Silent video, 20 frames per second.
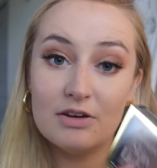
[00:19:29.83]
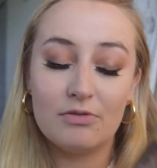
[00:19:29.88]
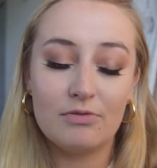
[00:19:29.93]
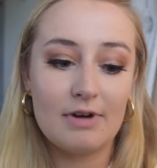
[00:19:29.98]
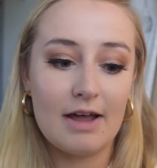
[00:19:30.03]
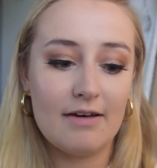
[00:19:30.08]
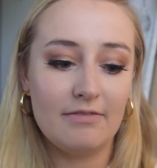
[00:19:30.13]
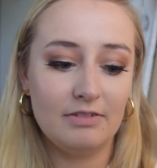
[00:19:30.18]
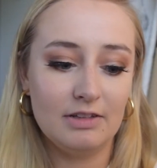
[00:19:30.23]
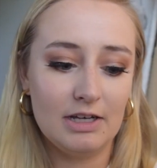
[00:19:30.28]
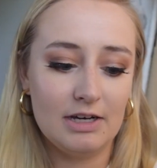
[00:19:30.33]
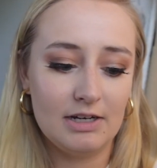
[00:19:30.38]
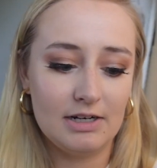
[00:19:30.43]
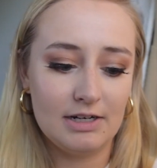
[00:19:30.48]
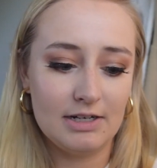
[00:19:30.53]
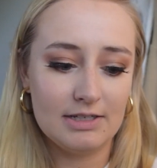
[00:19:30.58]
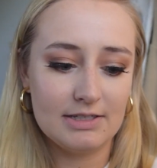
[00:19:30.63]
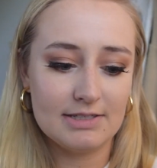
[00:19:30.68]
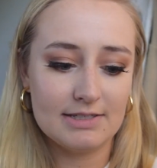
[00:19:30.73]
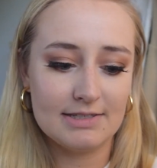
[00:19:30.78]

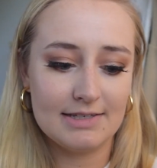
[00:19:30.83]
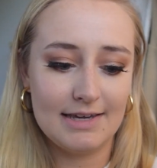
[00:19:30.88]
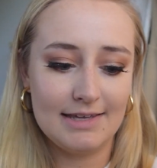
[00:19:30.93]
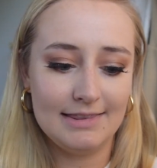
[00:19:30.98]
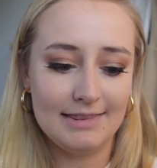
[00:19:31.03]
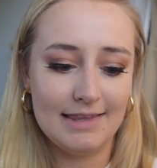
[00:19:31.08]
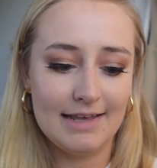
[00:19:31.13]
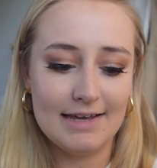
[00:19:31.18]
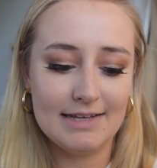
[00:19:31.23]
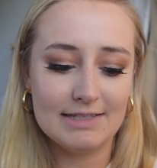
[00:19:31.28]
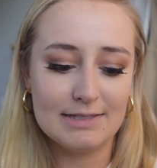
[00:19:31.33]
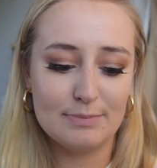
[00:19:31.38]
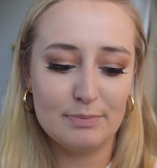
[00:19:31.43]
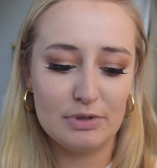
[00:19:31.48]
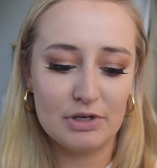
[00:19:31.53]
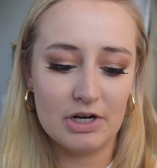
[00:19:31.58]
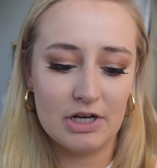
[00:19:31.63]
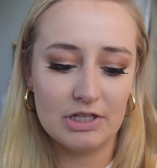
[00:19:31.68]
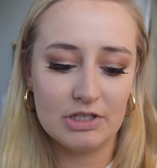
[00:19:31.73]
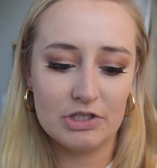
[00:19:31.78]
Revlon Skin Lights
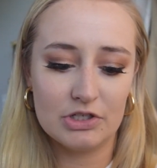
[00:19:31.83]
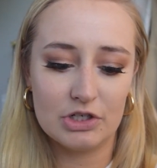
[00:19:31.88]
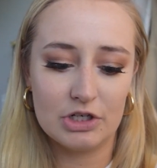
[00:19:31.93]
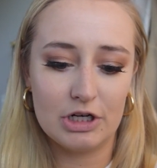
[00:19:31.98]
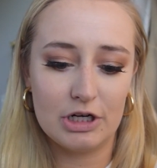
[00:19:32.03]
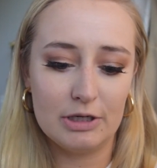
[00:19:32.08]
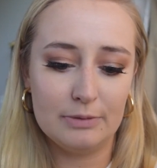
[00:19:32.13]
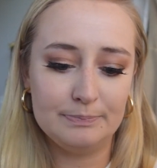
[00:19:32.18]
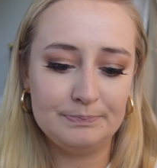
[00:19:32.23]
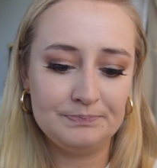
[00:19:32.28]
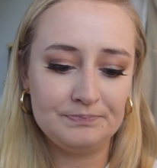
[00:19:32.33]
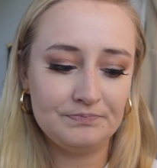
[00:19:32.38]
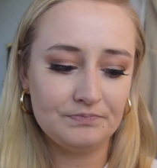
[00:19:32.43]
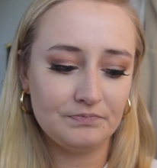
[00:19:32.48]
bronzer.